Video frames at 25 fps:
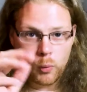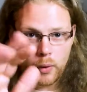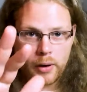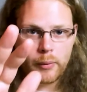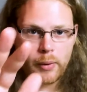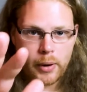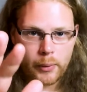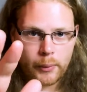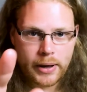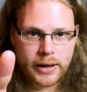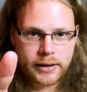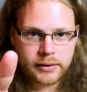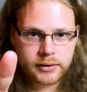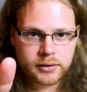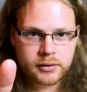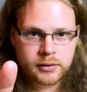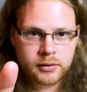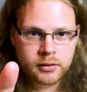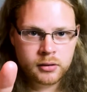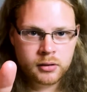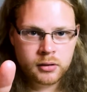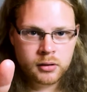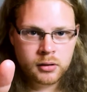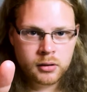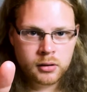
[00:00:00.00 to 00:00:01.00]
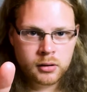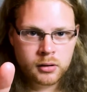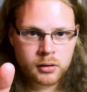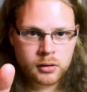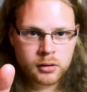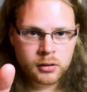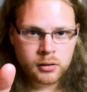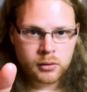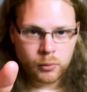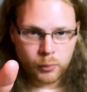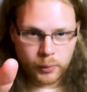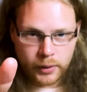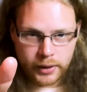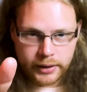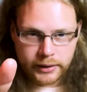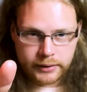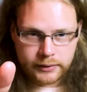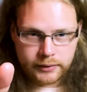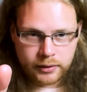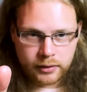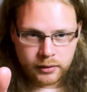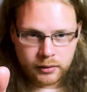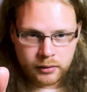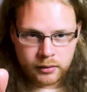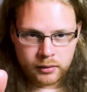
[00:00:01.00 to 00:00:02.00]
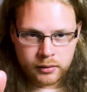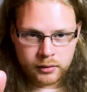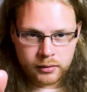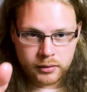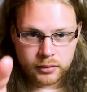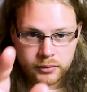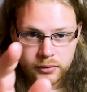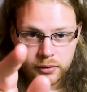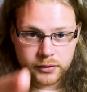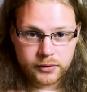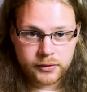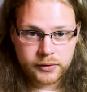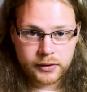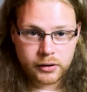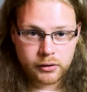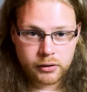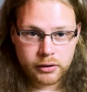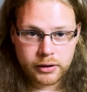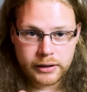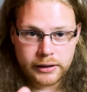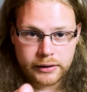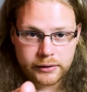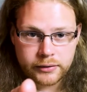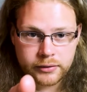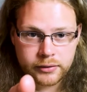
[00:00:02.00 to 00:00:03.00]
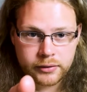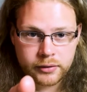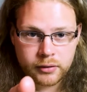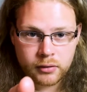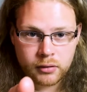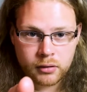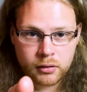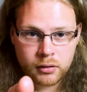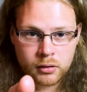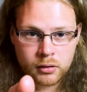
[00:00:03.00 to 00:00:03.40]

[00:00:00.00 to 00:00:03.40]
Wait, wait, wait. Wait. This is serious.